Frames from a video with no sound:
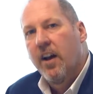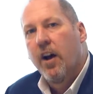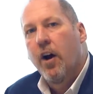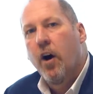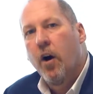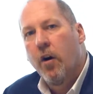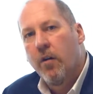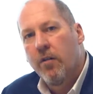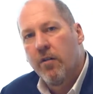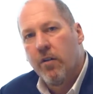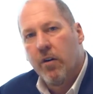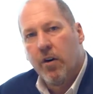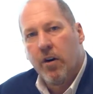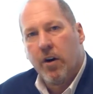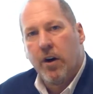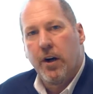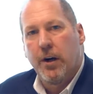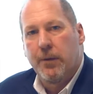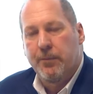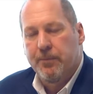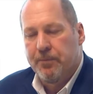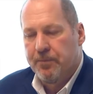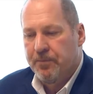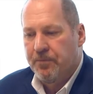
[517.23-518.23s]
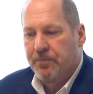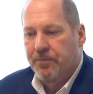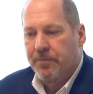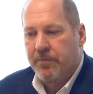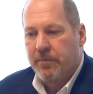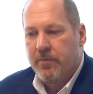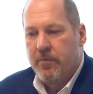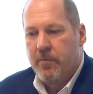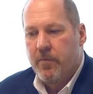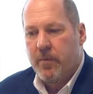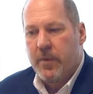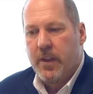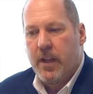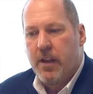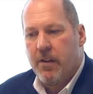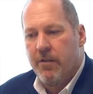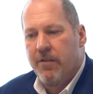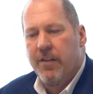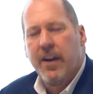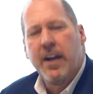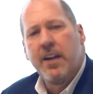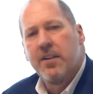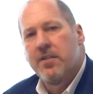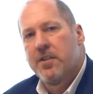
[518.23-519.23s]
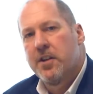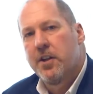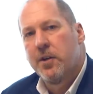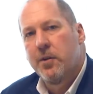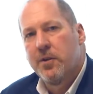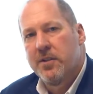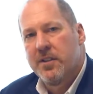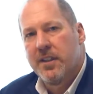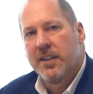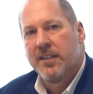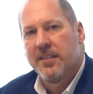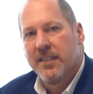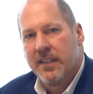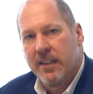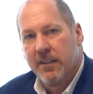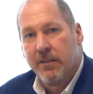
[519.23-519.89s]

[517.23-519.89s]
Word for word: Overall, phase 2 is easy.